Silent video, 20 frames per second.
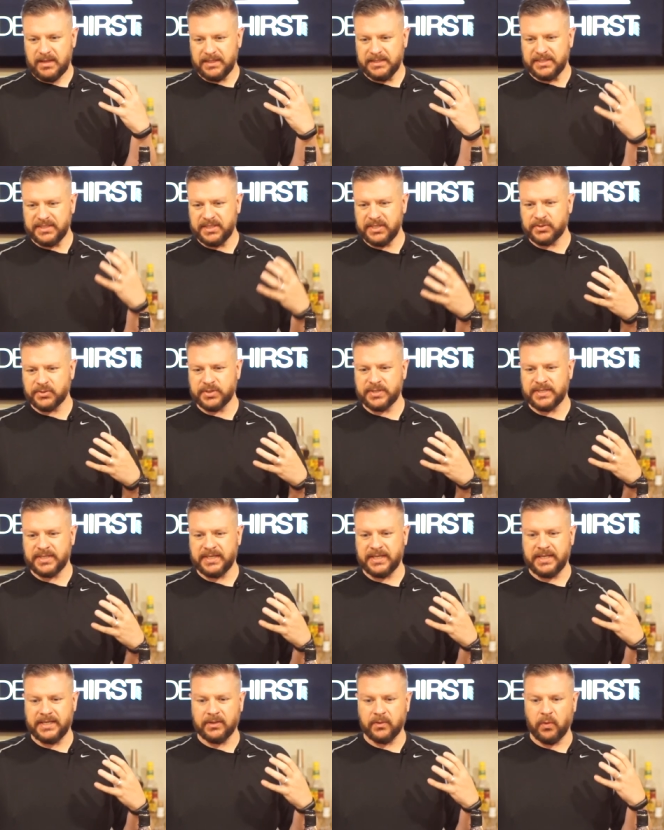
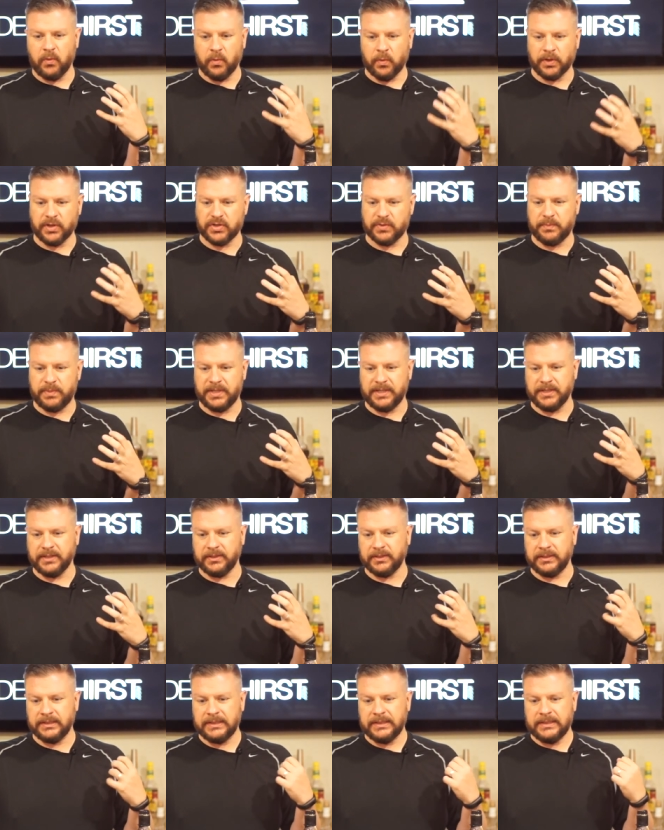citrusy orange
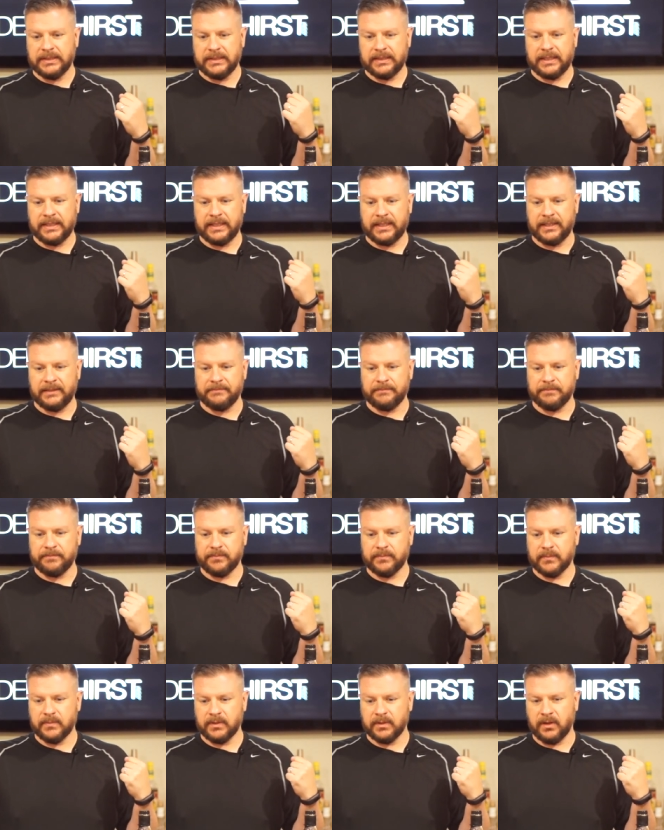peel, um,
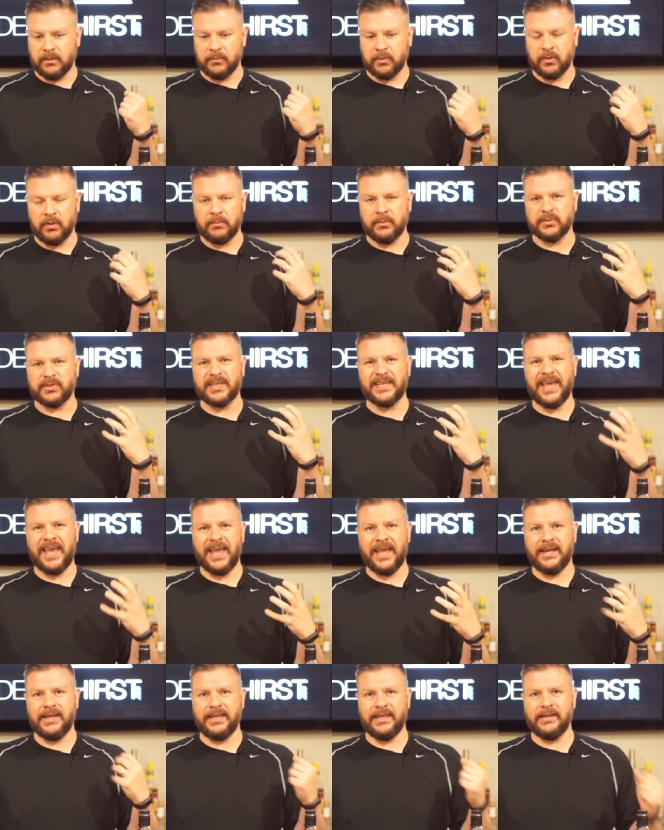almost
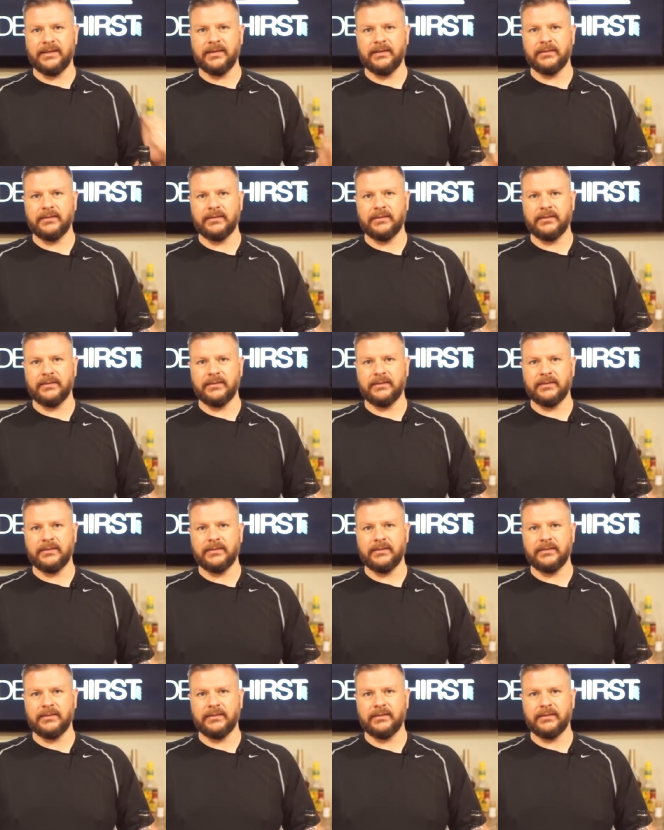candied